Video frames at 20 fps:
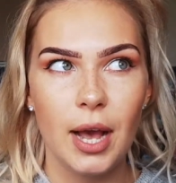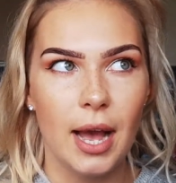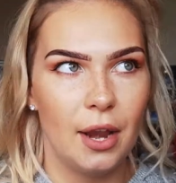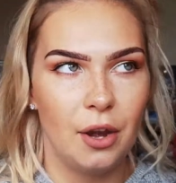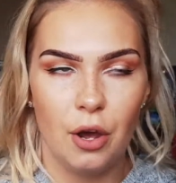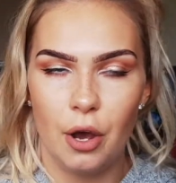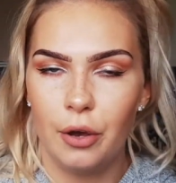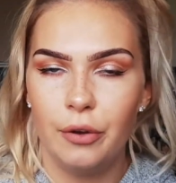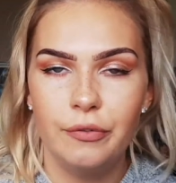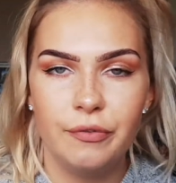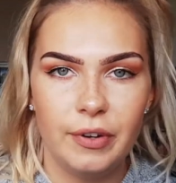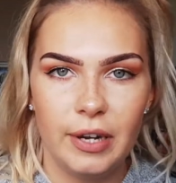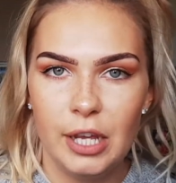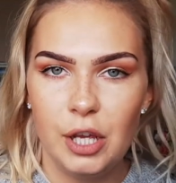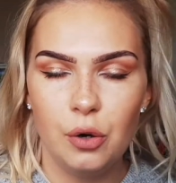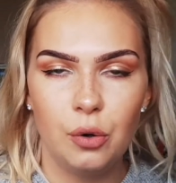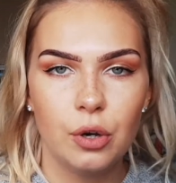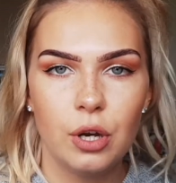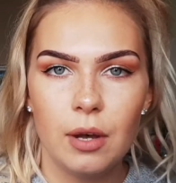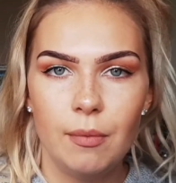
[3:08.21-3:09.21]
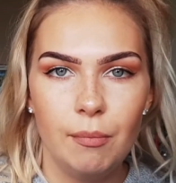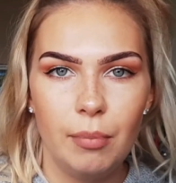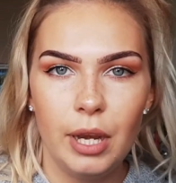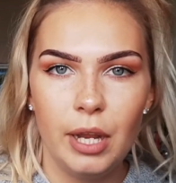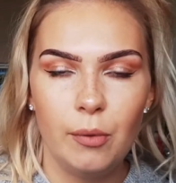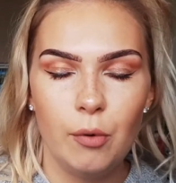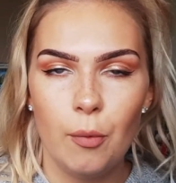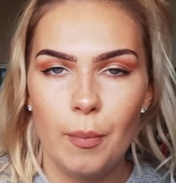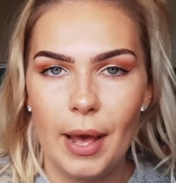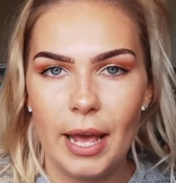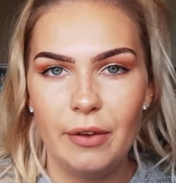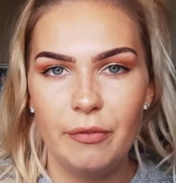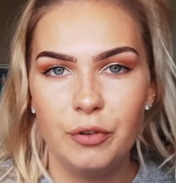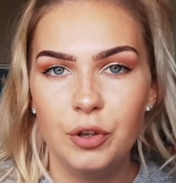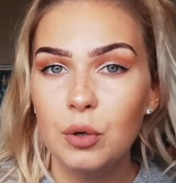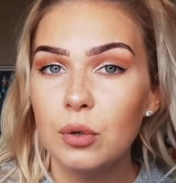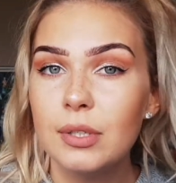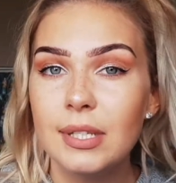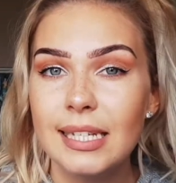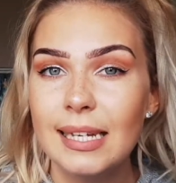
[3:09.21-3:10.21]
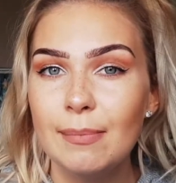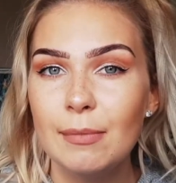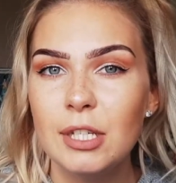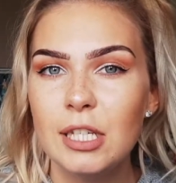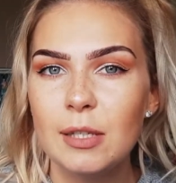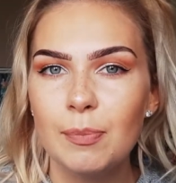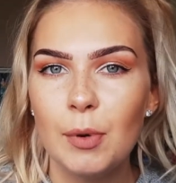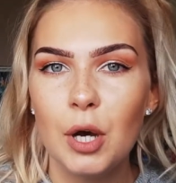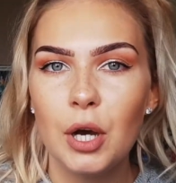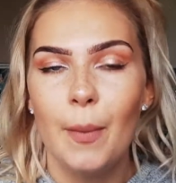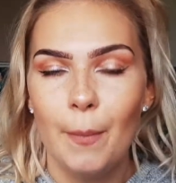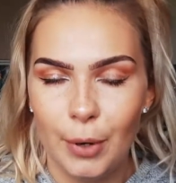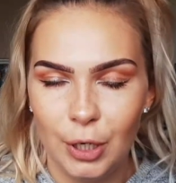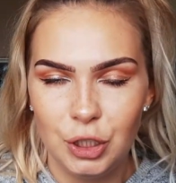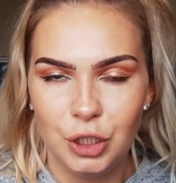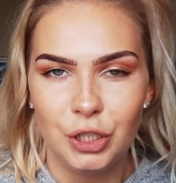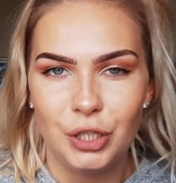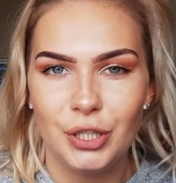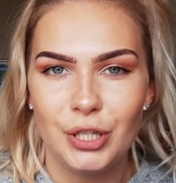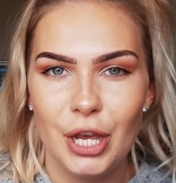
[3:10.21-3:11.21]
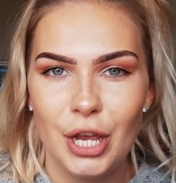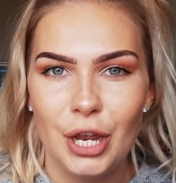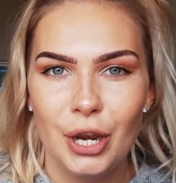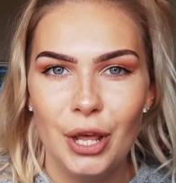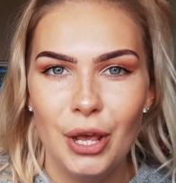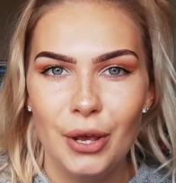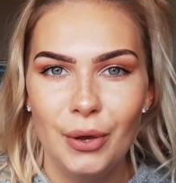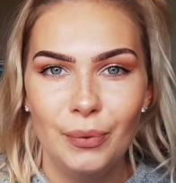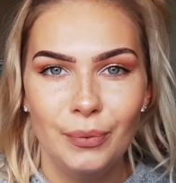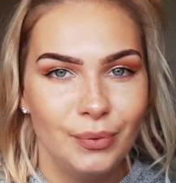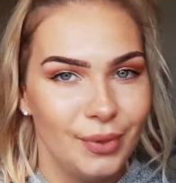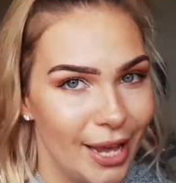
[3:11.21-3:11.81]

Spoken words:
and hopefully your company will pay for your seaman's book, but just so you know,